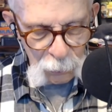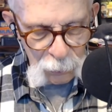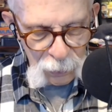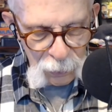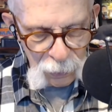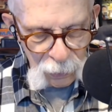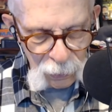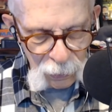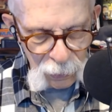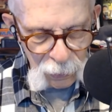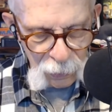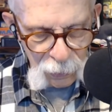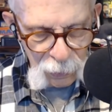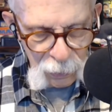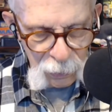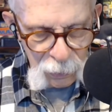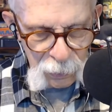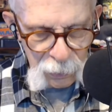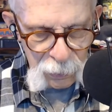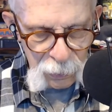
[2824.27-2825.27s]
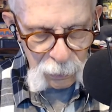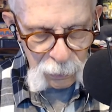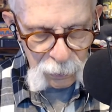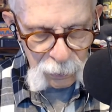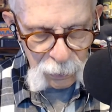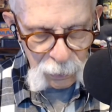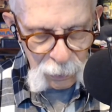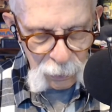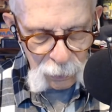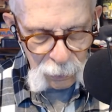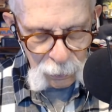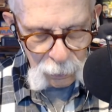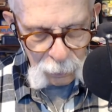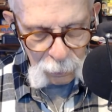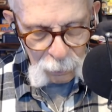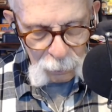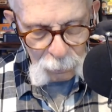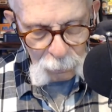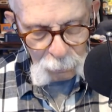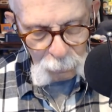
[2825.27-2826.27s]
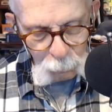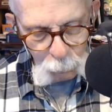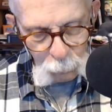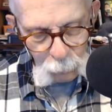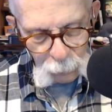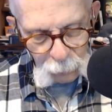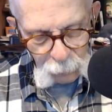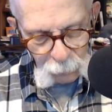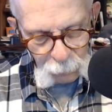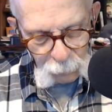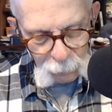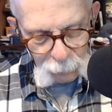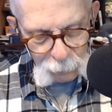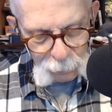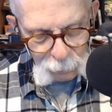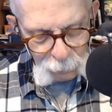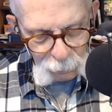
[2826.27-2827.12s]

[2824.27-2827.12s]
okay, ten we're going to